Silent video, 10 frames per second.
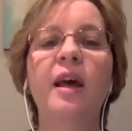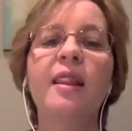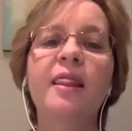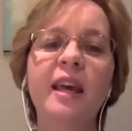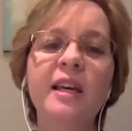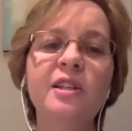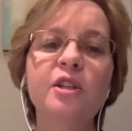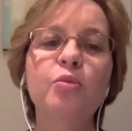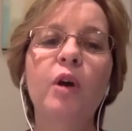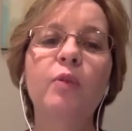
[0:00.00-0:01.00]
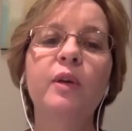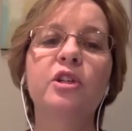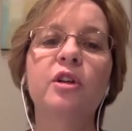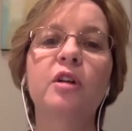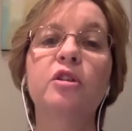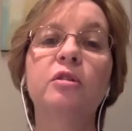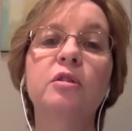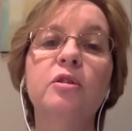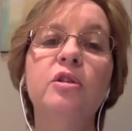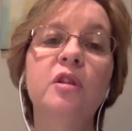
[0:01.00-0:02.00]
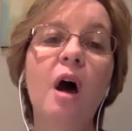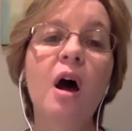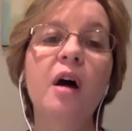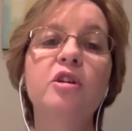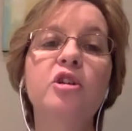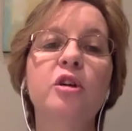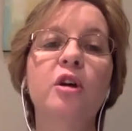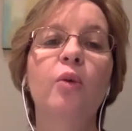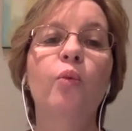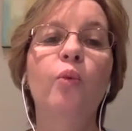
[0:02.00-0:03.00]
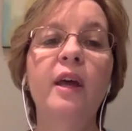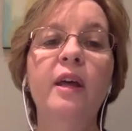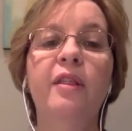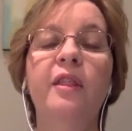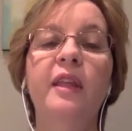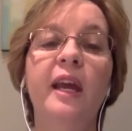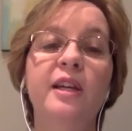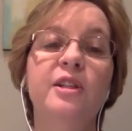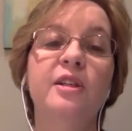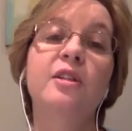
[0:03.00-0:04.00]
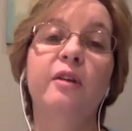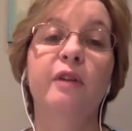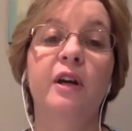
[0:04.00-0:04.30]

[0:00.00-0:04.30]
this is when we start to lose touch with the essence of